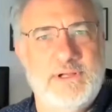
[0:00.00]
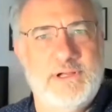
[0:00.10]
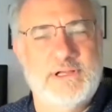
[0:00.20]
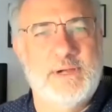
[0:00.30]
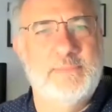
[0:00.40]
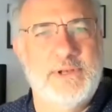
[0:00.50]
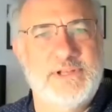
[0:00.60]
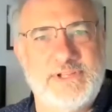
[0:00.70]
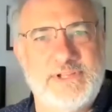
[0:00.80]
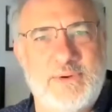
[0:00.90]
a company
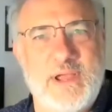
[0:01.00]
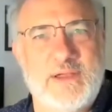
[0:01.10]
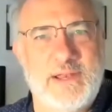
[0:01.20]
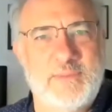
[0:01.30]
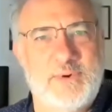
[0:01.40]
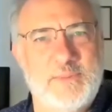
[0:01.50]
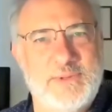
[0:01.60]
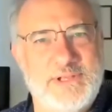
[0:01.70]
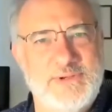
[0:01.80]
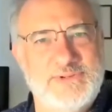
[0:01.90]
that's not around anymore,
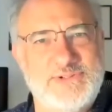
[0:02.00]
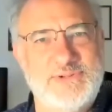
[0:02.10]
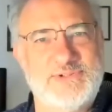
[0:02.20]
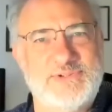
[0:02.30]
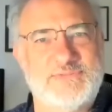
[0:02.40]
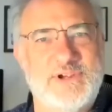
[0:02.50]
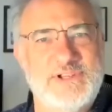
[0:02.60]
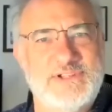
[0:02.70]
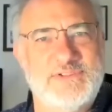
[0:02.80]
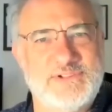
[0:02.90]
but they used to use the
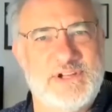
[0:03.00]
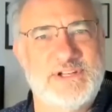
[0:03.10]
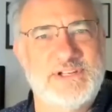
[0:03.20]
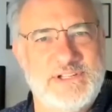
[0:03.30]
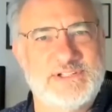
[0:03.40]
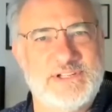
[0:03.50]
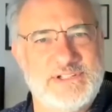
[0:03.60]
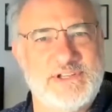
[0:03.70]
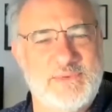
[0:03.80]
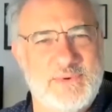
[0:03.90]
phrase, if it's on disk,
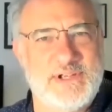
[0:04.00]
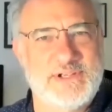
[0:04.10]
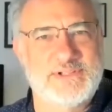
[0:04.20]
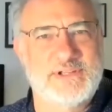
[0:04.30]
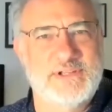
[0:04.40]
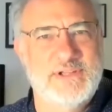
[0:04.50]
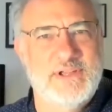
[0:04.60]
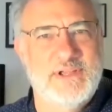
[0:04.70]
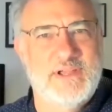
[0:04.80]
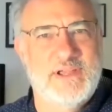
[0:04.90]
it's at risk.
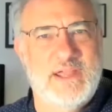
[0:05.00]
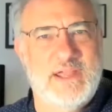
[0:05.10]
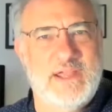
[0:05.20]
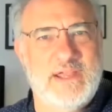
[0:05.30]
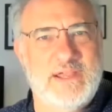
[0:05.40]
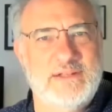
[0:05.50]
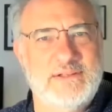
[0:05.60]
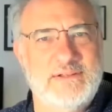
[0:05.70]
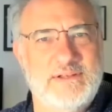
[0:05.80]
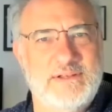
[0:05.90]

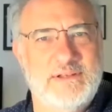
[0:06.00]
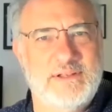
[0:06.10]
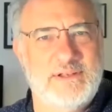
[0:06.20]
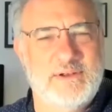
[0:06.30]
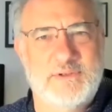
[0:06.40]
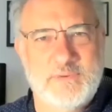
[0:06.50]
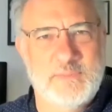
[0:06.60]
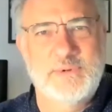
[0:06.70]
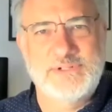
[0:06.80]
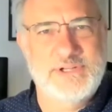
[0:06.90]
And that, you know, they were
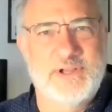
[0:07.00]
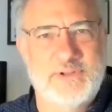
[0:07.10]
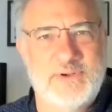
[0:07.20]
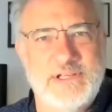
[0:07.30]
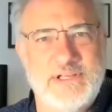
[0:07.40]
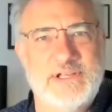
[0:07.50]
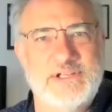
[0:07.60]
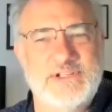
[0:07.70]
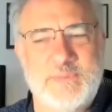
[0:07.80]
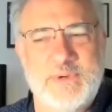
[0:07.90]
pushing other
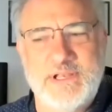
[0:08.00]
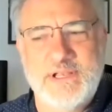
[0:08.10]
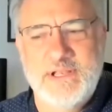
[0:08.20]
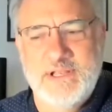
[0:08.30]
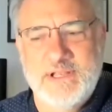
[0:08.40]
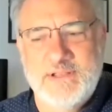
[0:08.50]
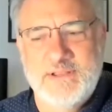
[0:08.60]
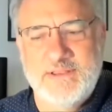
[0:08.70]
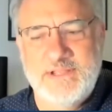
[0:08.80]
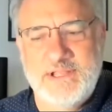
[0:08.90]
ideas, but
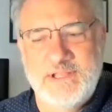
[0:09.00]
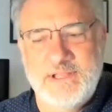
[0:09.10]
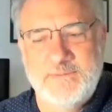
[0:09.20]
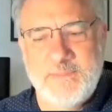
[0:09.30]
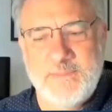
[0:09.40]
the,